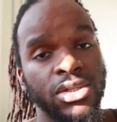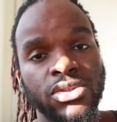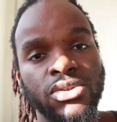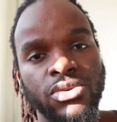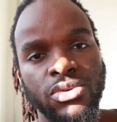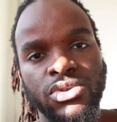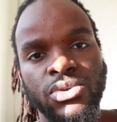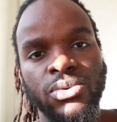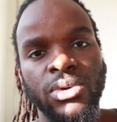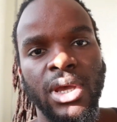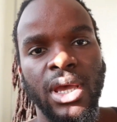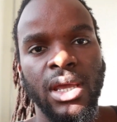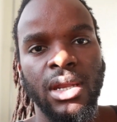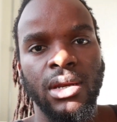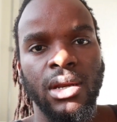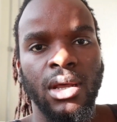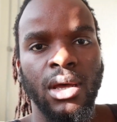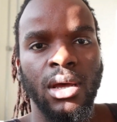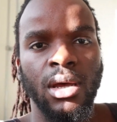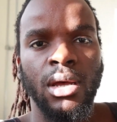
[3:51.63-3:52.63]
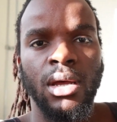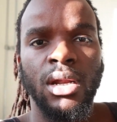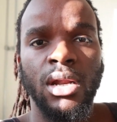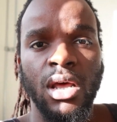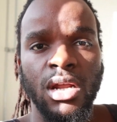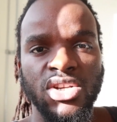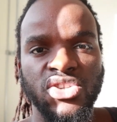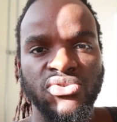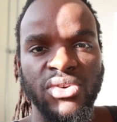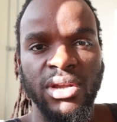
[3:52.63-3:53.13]
You do gain a
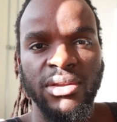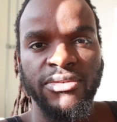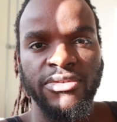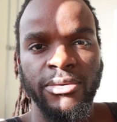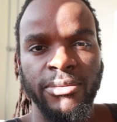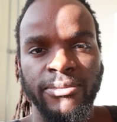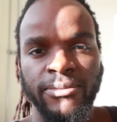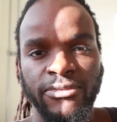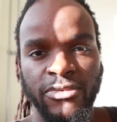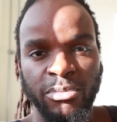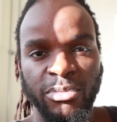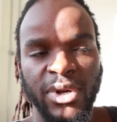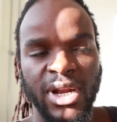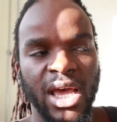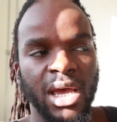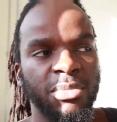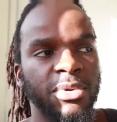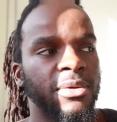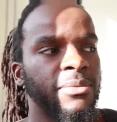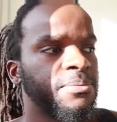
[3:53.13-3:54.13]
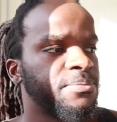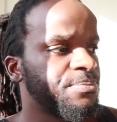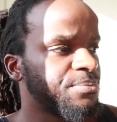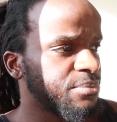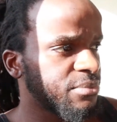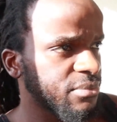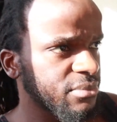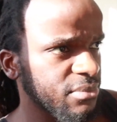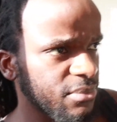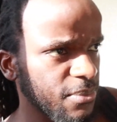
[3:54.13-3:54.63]
lot of strength from climbing.
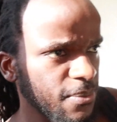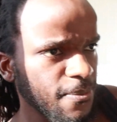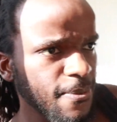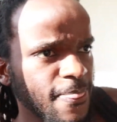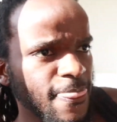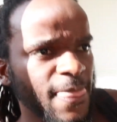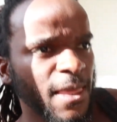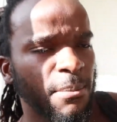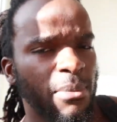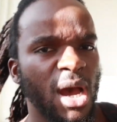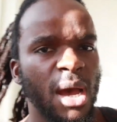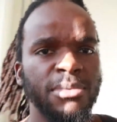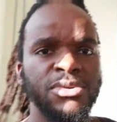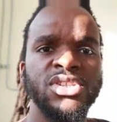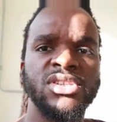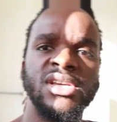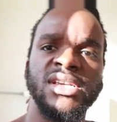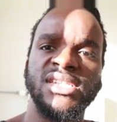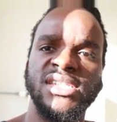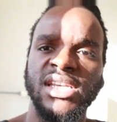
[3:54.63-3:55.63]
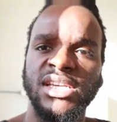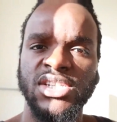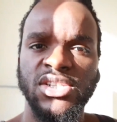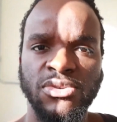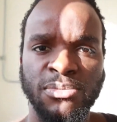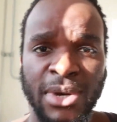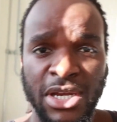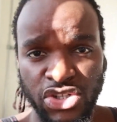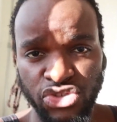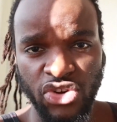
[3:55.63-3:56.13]
But I'm just gonna stick
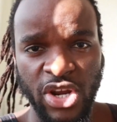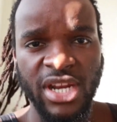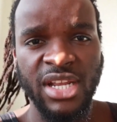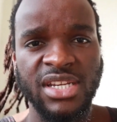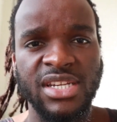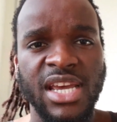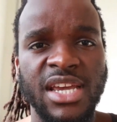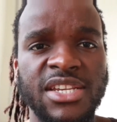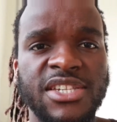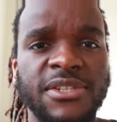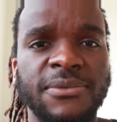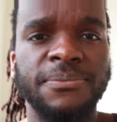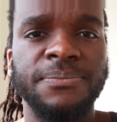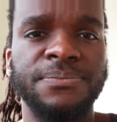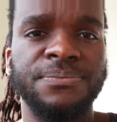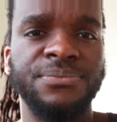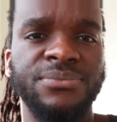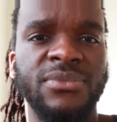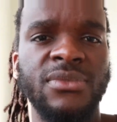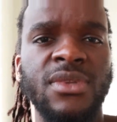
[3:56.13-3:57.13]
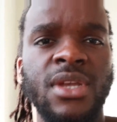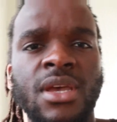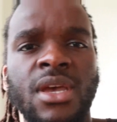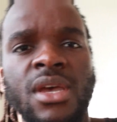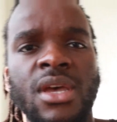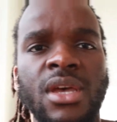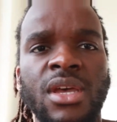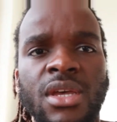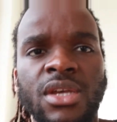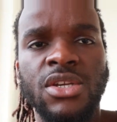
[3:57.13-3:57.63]
to my training days.
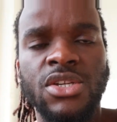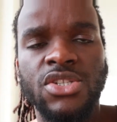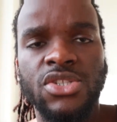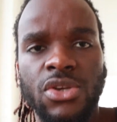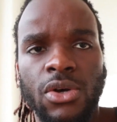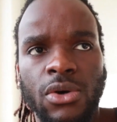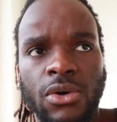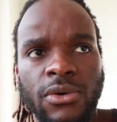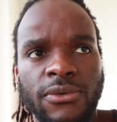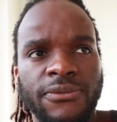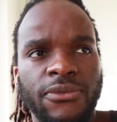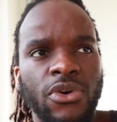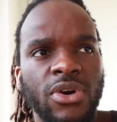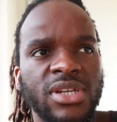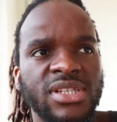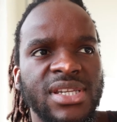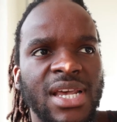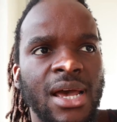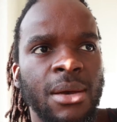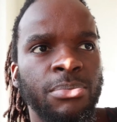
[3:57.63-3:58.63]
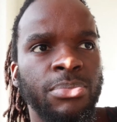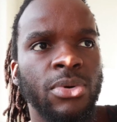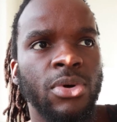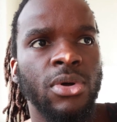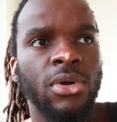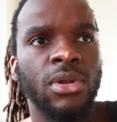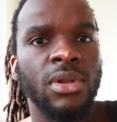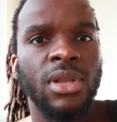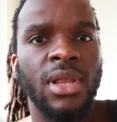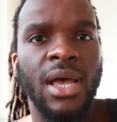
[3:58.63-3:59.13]
So for
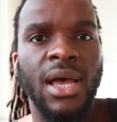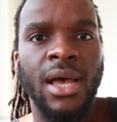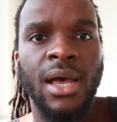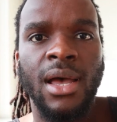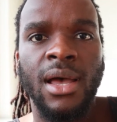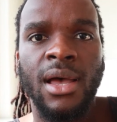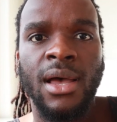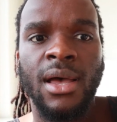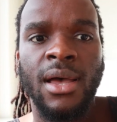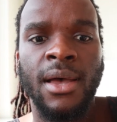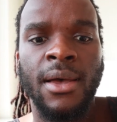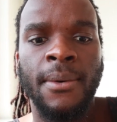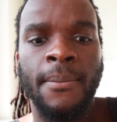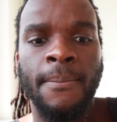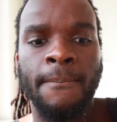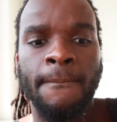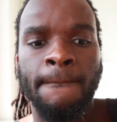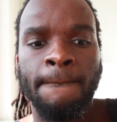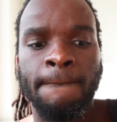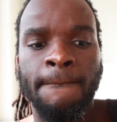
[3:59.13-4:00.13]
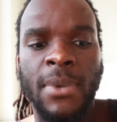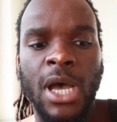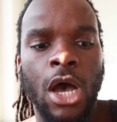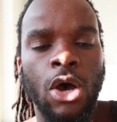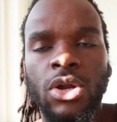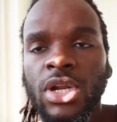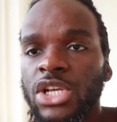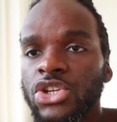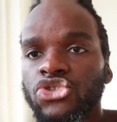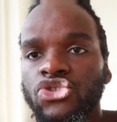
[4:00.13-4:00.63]
example,
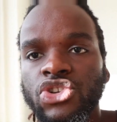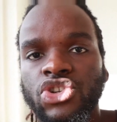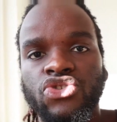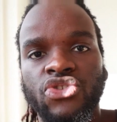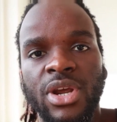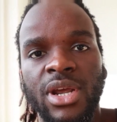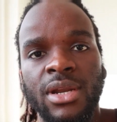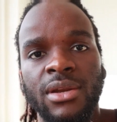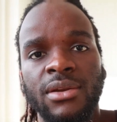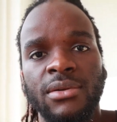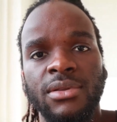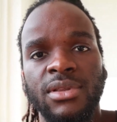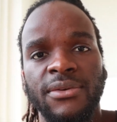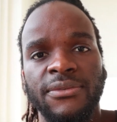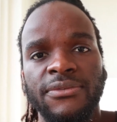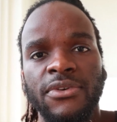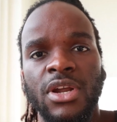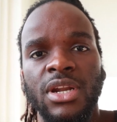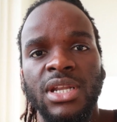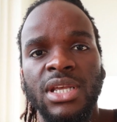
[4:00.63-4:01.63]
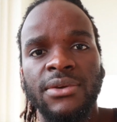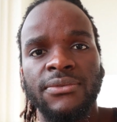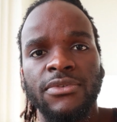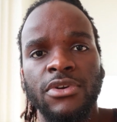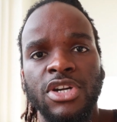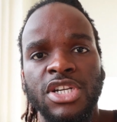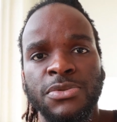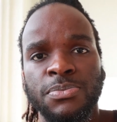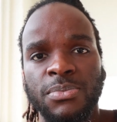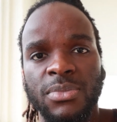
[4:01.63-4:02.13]
I'll literally train the front
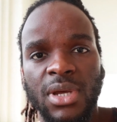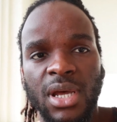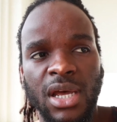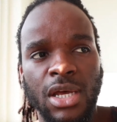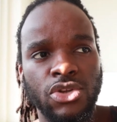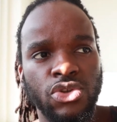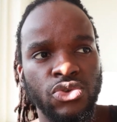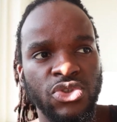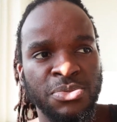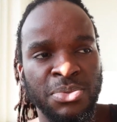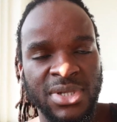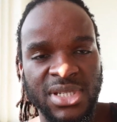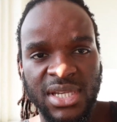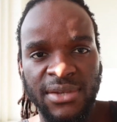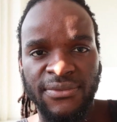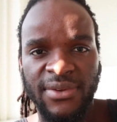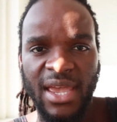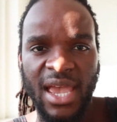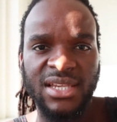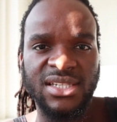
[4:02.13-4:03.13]
levers, do specific